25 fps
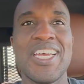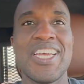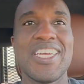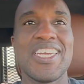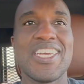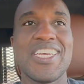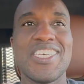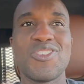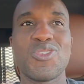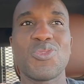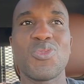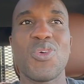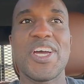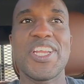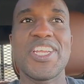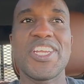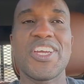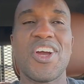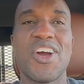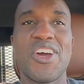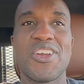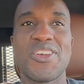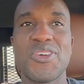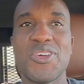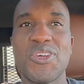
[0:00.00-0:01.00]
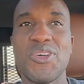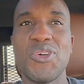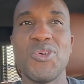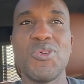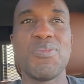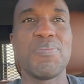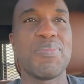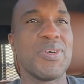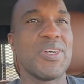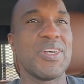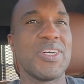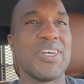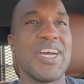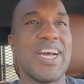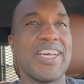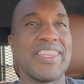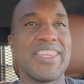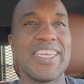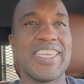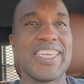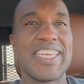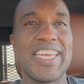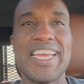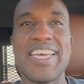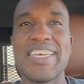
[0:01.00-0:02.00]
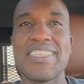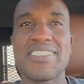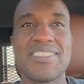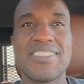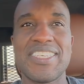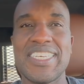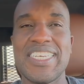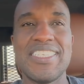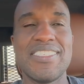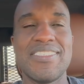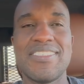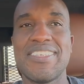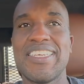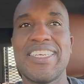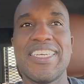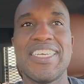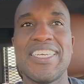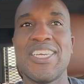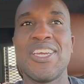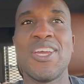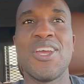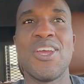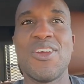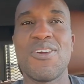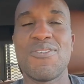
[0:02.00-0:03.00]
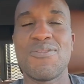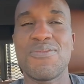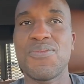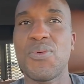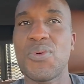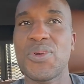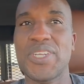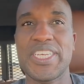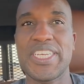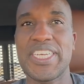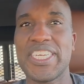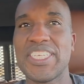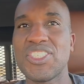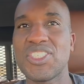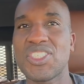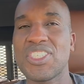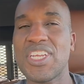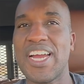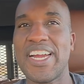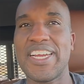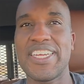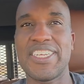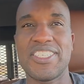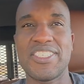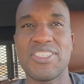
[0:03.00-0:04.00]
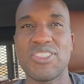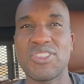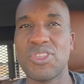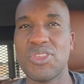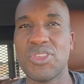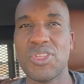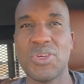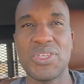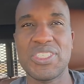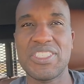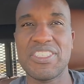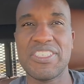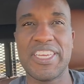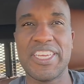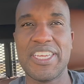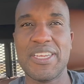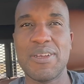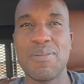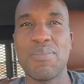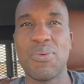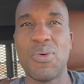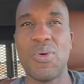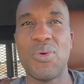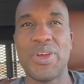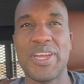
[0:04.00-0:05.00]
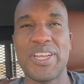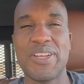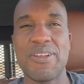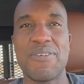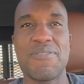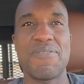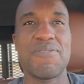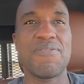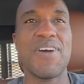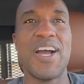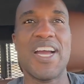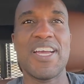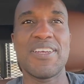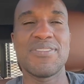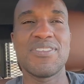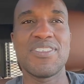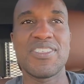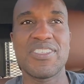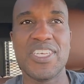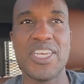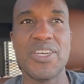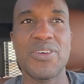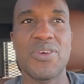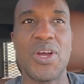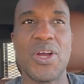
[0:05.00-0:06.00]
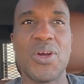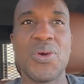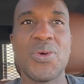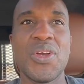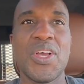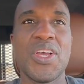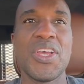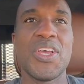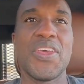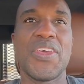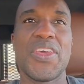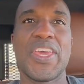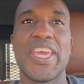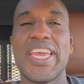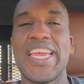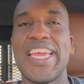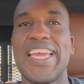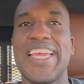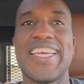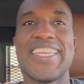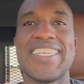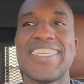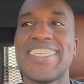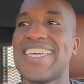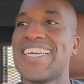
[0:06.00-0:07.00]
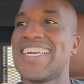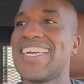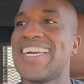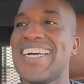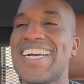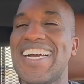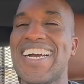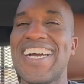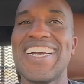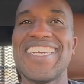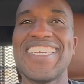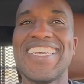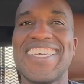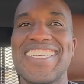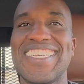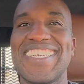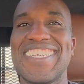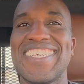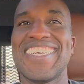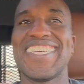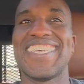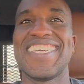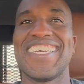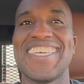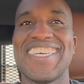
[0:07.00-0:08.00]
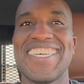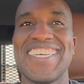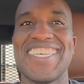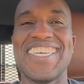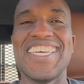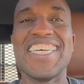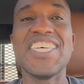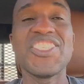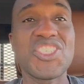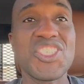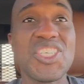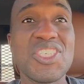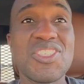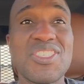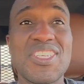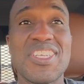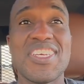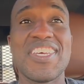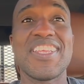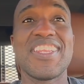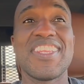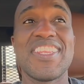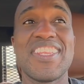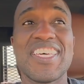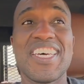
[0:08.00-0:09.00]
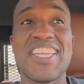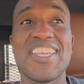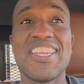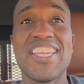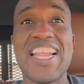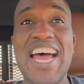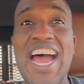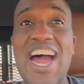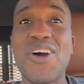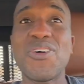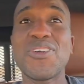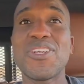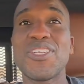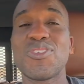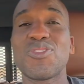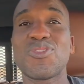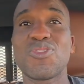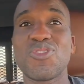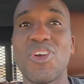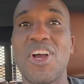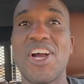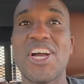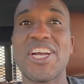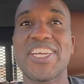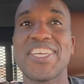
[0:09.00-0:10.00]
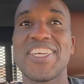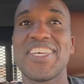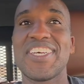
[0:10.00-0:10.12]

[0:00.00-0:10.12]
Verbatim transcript: it's running on Cooper, I think STT 40 inch tires, 13.50. And I, it's just the loudest truck